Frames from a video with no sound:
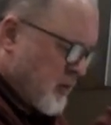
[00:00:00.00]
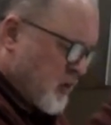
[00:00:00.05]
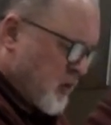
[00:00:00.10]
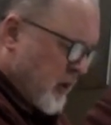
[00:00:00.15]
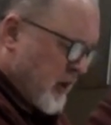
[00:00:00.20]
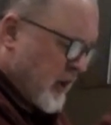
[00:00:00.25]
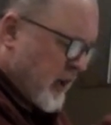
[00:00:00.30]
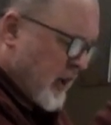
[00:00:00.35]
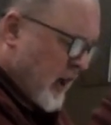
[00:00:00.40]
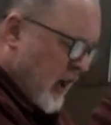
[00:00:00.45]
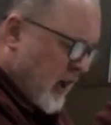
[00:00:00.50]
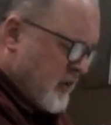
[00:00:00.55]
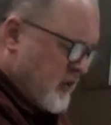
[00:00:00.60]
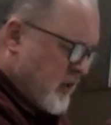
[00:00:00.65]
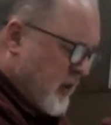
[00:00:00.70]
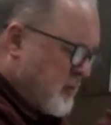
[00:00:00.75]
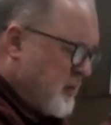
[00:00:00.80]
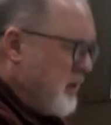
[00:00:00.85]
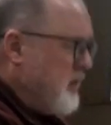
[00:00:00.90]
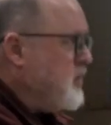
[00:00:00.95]
between the
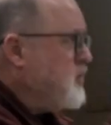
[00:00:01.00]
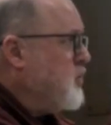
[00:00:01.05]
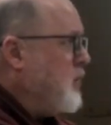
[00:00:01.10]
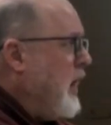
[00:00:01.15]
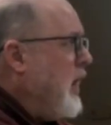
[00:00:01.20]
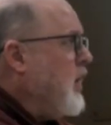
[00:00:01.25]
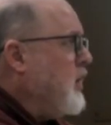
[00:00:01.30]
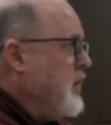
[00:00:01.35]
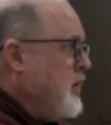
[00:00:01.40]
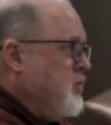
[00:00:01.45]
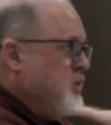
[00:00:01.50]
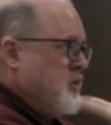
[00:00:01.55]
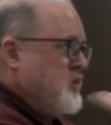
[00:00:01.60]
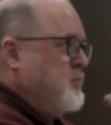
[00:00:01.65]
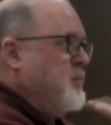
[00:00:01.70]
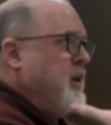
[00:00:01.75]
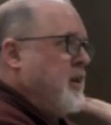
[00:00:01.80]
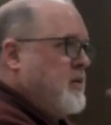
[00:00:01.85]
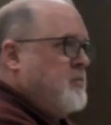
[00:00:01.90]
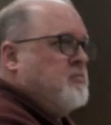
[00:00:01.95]
concept and its reality, which has
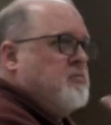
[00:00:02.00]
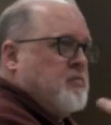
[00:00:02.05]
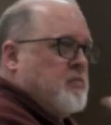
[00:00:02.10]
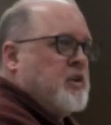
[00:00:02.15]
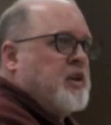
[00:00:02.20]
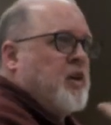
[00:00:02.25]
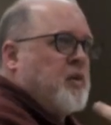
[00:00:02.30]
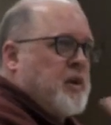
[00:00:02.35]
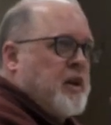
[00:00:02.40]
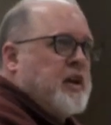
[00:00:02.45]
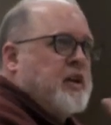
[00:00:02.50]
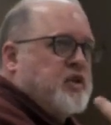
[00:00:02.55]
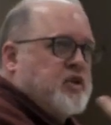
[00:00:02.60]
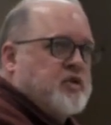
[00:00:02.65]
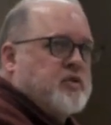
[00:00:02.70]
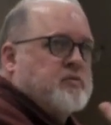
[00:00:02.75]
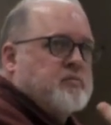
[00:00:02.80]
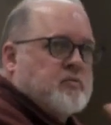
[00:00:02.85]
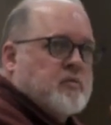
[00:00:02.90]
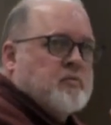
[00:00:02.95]
been, in
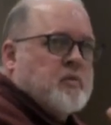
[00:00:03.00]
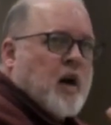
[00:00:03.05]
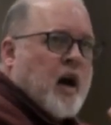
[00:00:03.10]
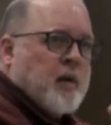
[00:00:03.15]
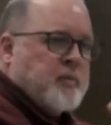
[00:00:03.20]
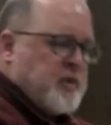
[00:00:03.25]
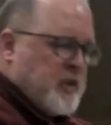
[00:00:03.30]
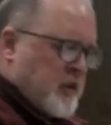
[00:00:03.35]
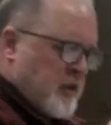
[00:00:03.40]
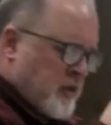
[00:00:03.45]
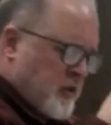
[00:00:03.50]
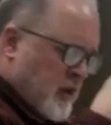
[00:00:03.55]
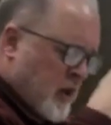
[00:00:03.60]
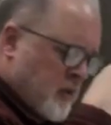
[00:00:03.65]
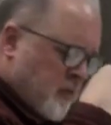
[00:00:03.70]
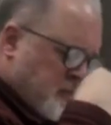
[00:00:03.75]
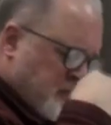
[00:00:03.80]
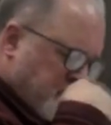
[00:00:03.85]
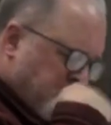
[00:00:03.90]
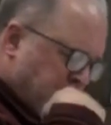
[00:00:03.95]
each object
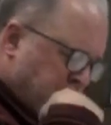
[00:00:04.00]
itself,